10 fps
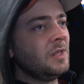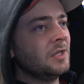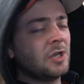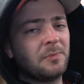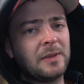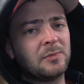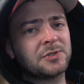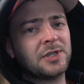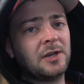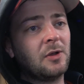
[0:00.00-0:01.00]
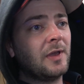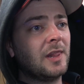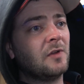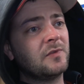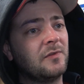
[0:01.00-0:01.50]
Some people saying, oh, I
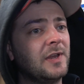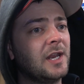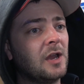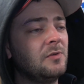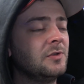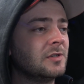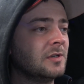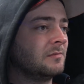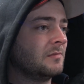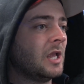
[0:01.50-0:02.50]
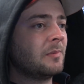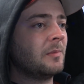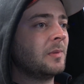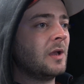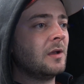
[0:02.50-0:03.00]
love your videos and blah
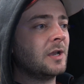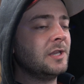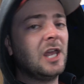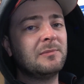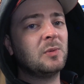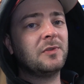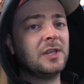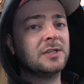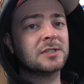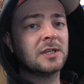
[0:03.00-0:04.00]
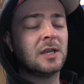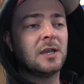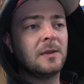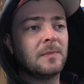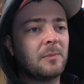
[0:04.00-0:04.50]
blah blah, can you help me with this?
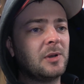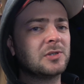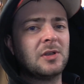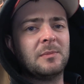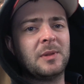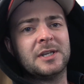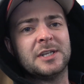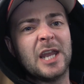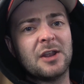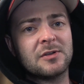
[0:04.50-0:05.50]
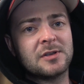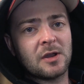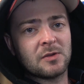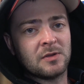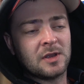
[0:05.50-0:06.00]
But it was like bloody a year
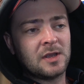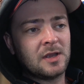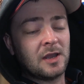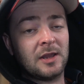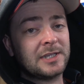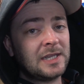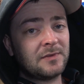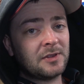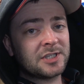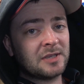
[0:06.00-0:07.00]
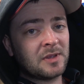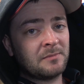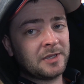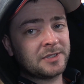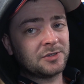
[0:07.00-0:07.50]
ago, and I didn't even know they sent me a
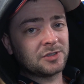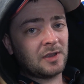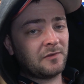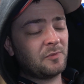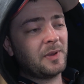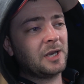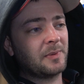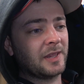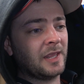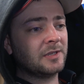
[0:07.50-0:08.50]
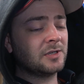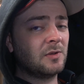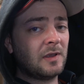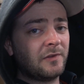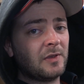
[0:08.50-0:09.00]
message, and I feel bad about that.
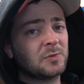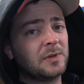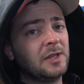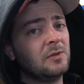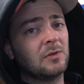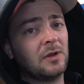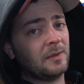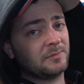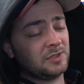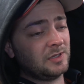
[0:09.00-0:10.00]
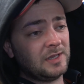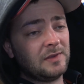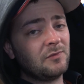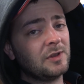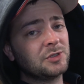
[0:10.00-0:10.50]
So if that was one of you lot, I didn't
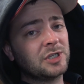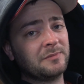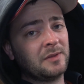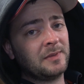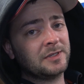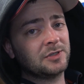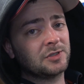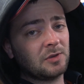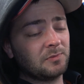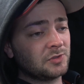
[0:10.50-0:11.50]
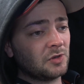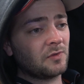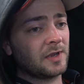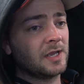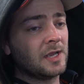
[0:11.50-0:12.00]
even realise you sent me a message, so
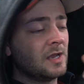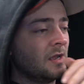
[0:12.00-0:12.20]
sorry.